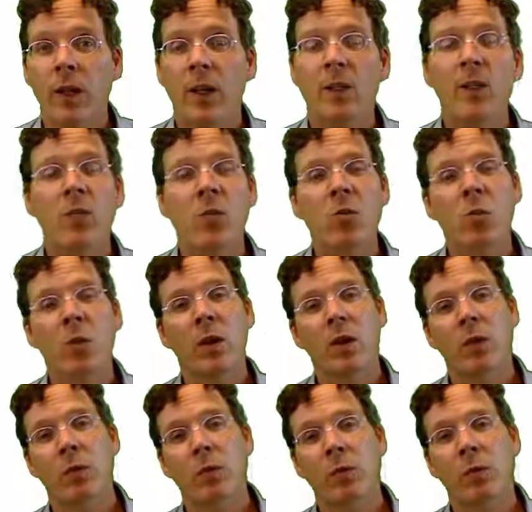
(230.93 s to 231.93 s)
This is
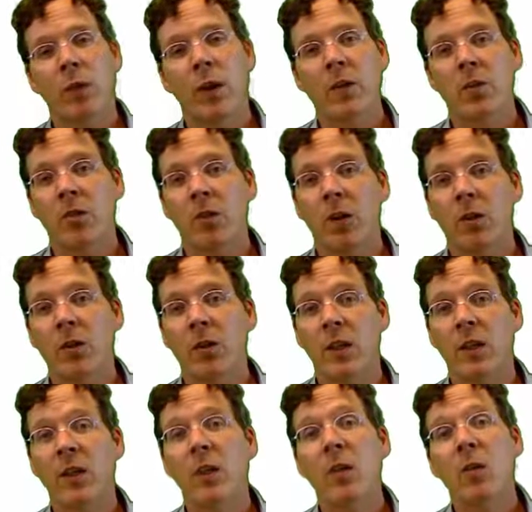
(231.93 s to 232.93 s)
what Francis Galton
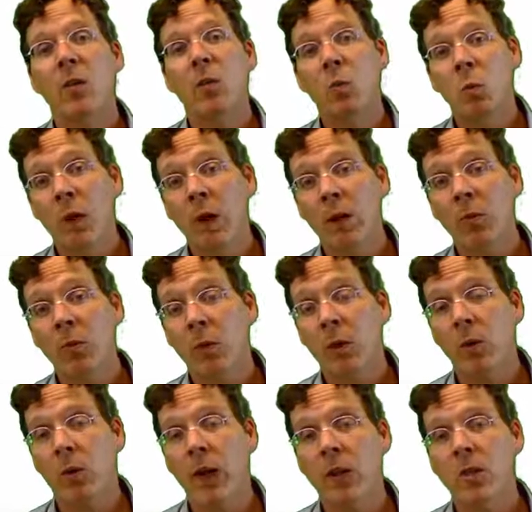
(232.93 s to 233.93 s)
did with
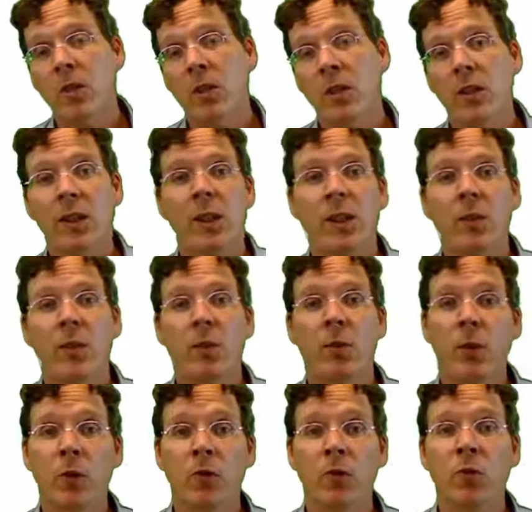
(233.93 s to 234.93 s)
regression in the
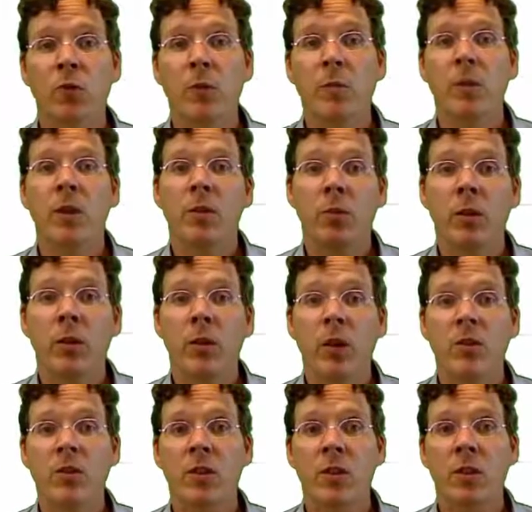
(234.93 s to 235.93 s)
first treatment of
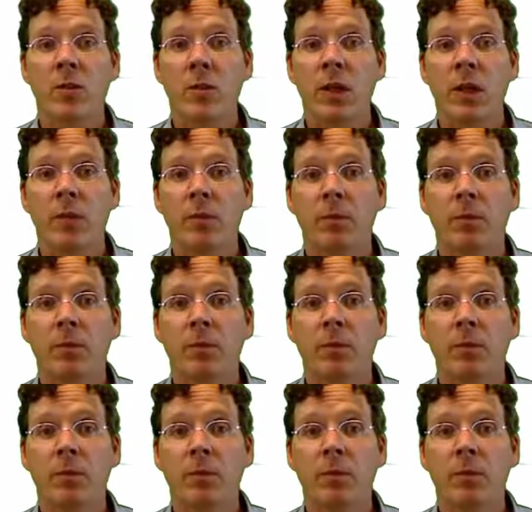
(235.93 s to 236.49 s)
regression to the mean.